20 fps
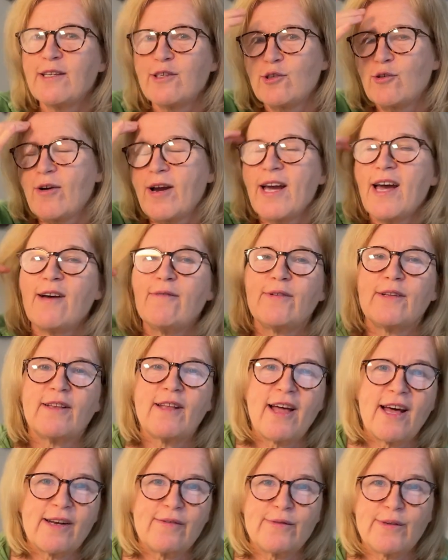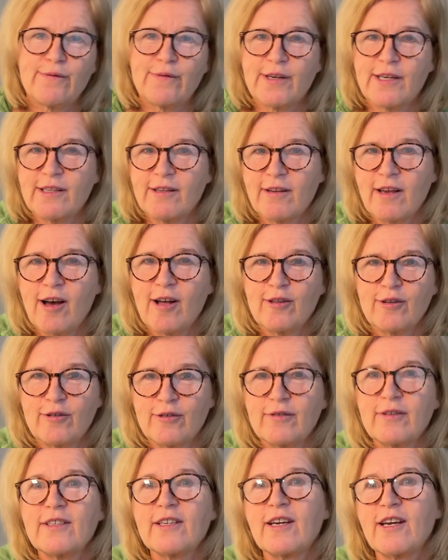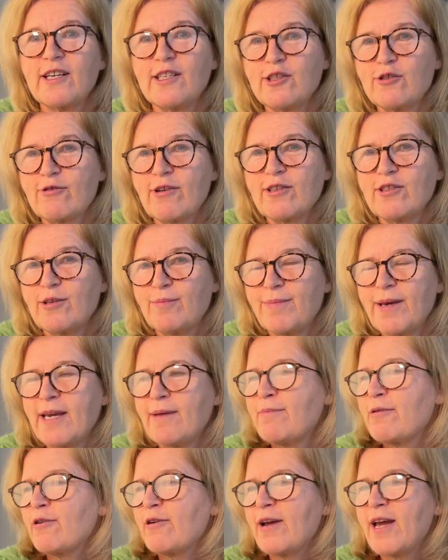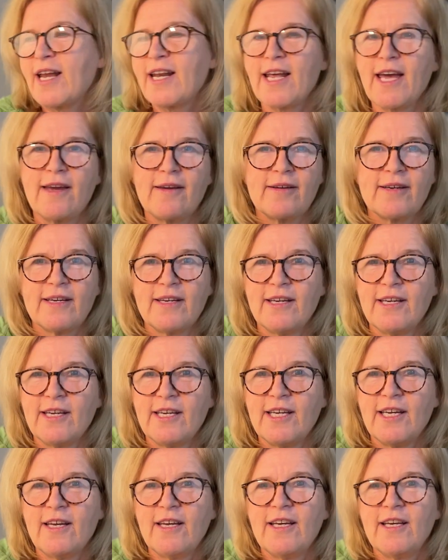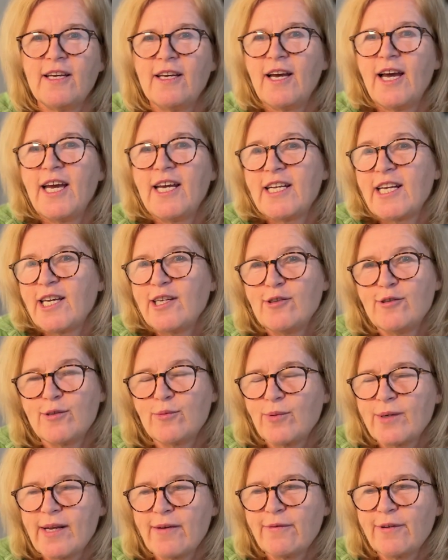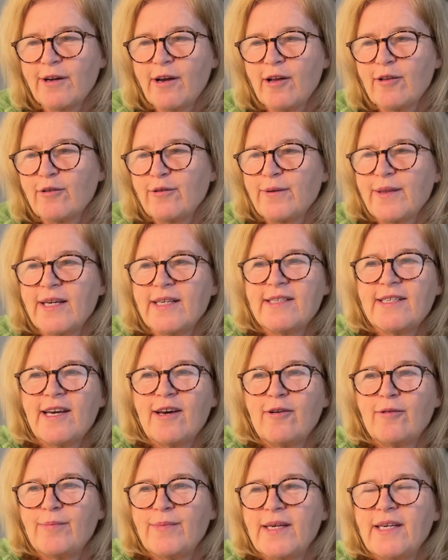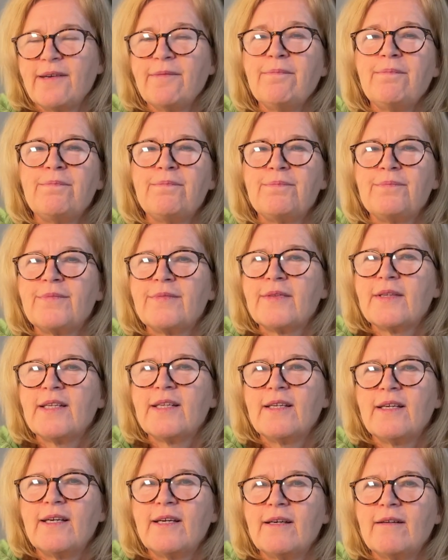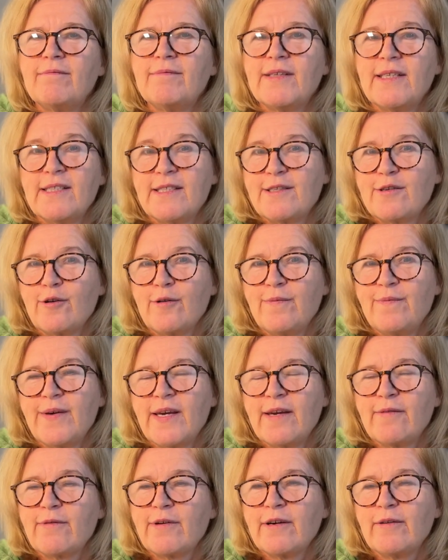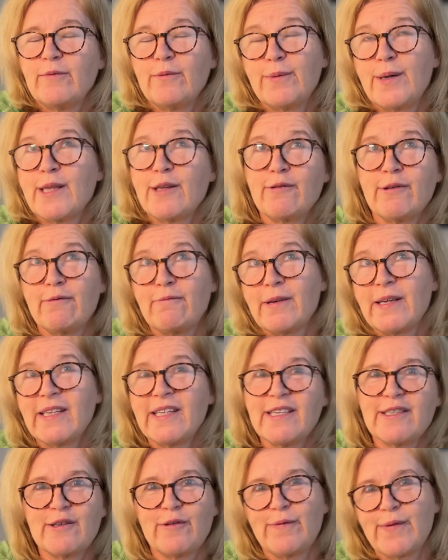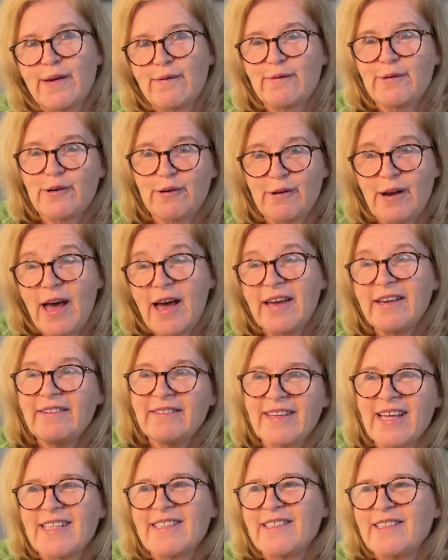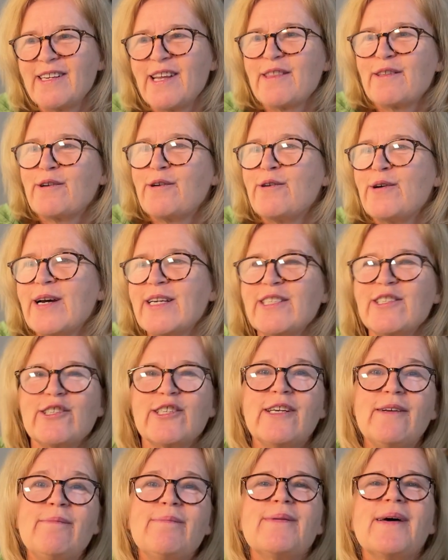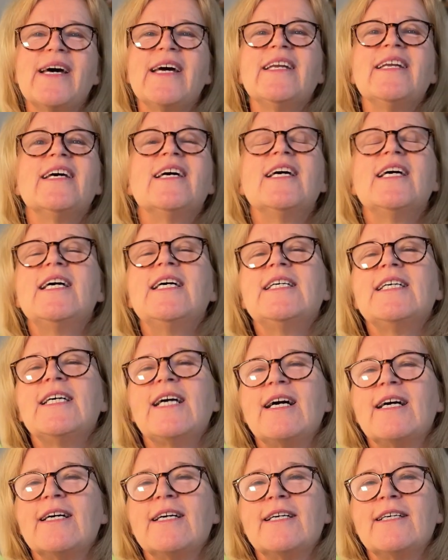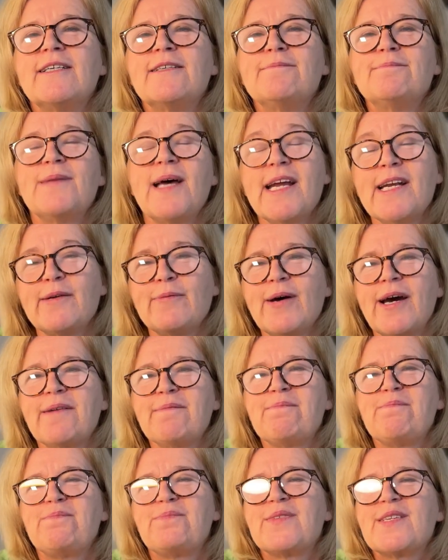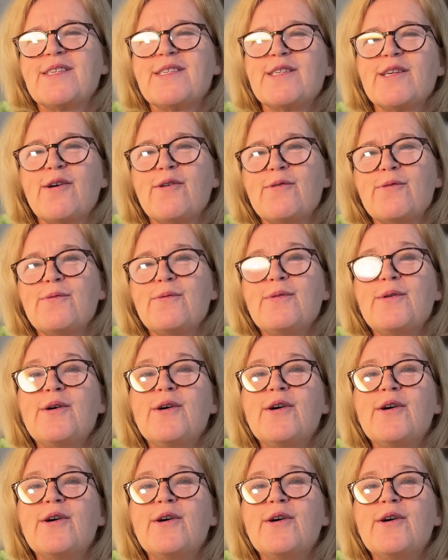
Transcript: sure I have a lot of different color construction paper, and I use whatever color they tell me is her favorite. Whether it really is her favorite or not, that's another question. But anyway, so